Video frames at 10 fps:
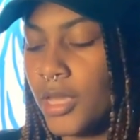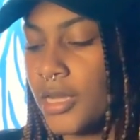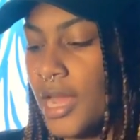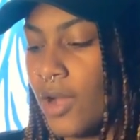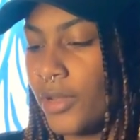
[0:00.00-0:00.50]

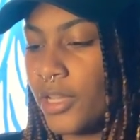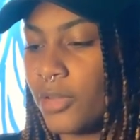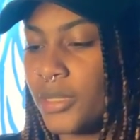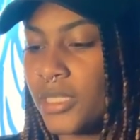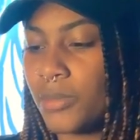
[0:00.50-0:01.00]
Now, it
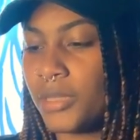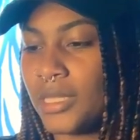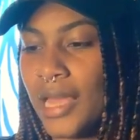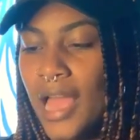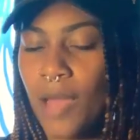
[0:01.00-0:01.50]
could be something
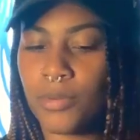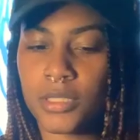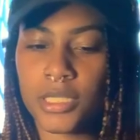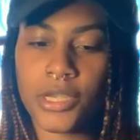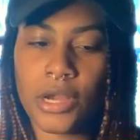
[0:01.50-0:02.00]
that
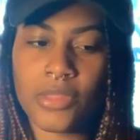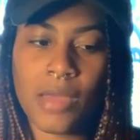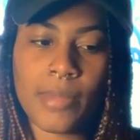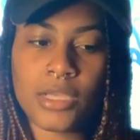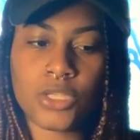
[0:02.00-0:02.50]
happens here
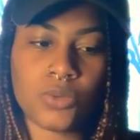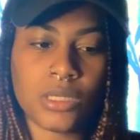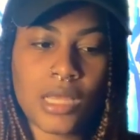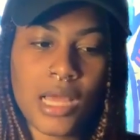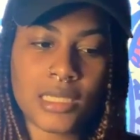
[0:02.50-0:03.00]
that makes you
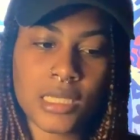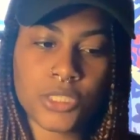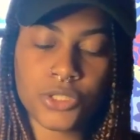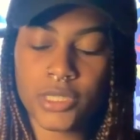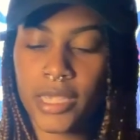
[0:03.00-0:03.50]
realize
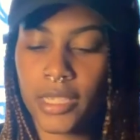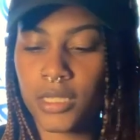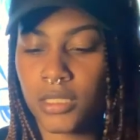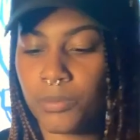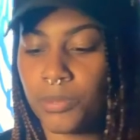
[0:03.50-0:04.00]
that you're
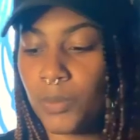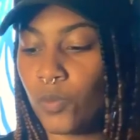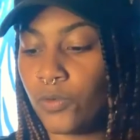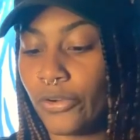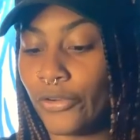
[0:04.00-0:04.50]
taking some
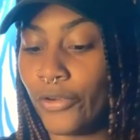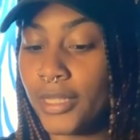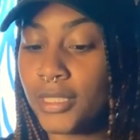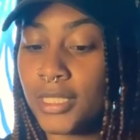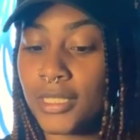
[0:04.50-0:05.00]
people for
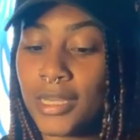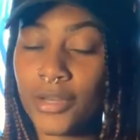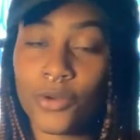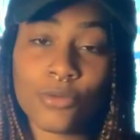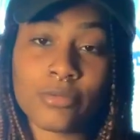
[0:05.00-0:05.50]
granted. I
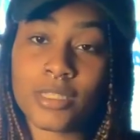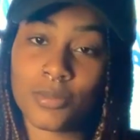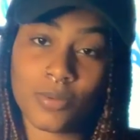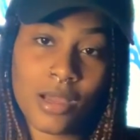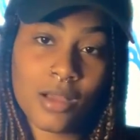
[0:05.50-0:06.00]
know
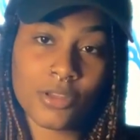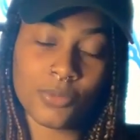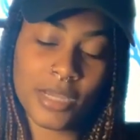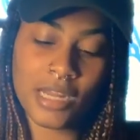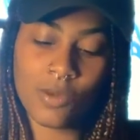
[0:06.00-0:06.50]
this pile, you
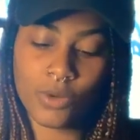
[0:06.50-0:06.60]
may not